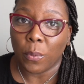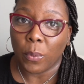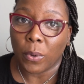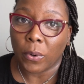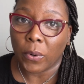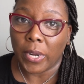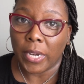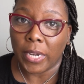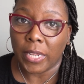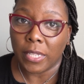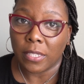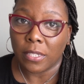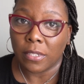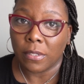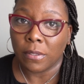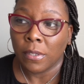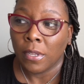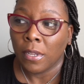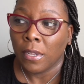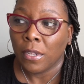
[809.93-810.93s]
What do I need
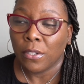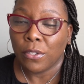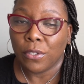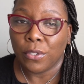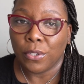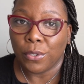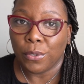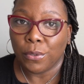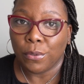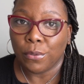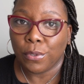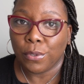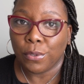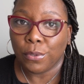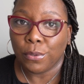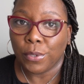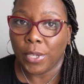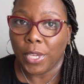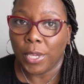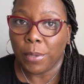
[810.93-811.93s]
to do
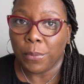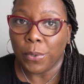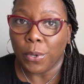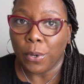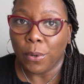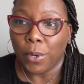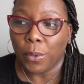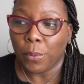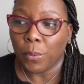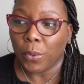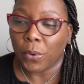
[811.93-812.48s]
to keep going?